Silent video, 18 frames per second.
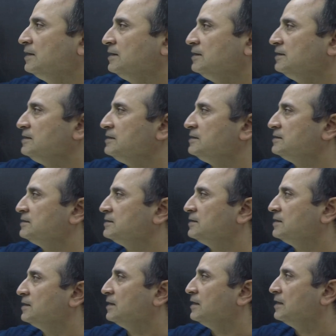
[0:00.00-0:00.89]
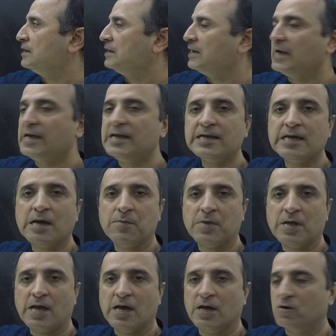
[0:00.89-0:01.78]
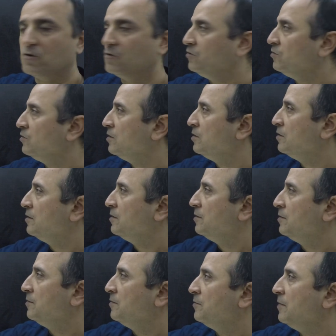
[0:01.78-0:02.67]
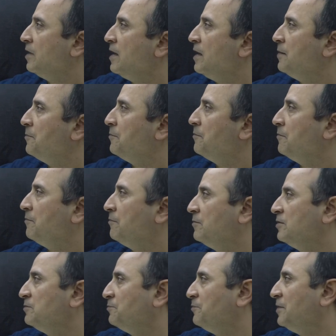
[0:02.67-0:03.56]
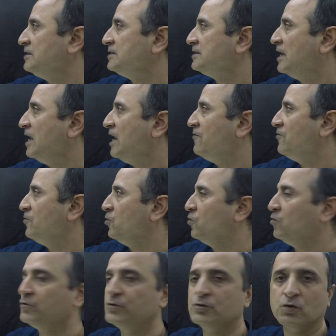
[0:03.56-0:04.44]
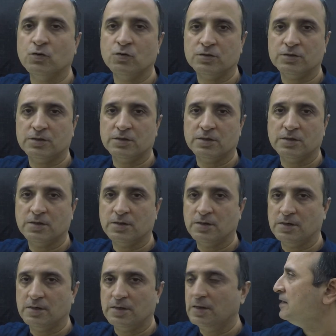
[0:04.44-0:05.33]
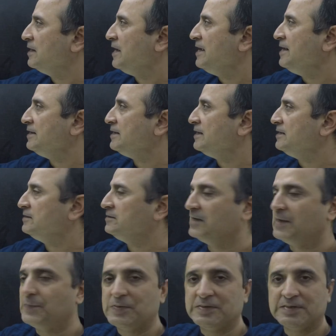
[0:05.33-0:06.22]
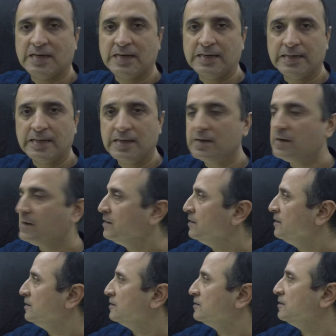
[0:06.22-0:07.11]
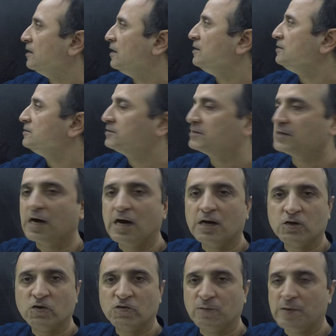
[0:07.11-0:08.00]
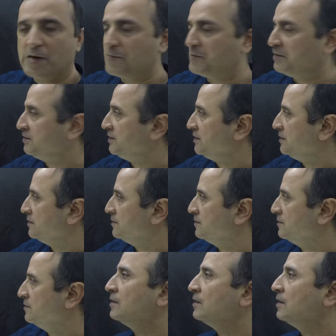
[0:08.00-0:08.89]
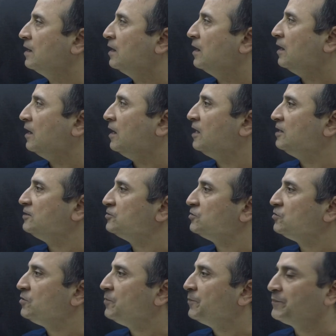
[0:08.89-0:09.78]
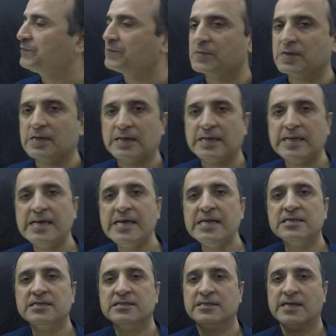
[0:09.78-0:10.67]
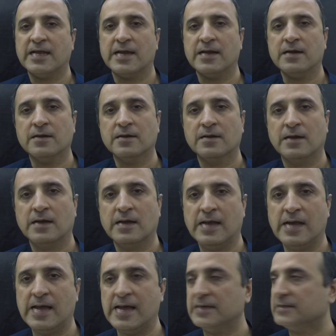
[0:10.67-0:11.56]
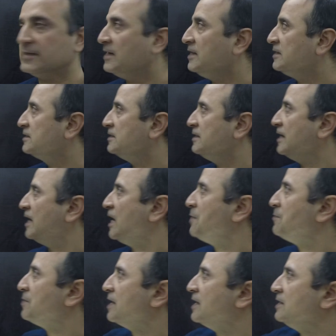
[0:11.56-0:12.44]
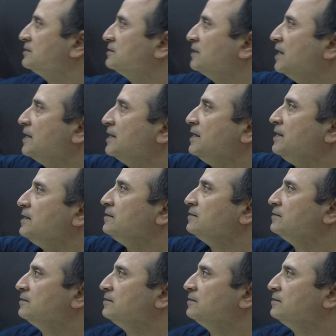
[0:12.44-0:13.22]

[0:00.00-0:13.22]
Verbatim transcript: This incoming arrow must have no source. It is representing the start of my machine. Also, each state has its name inside it.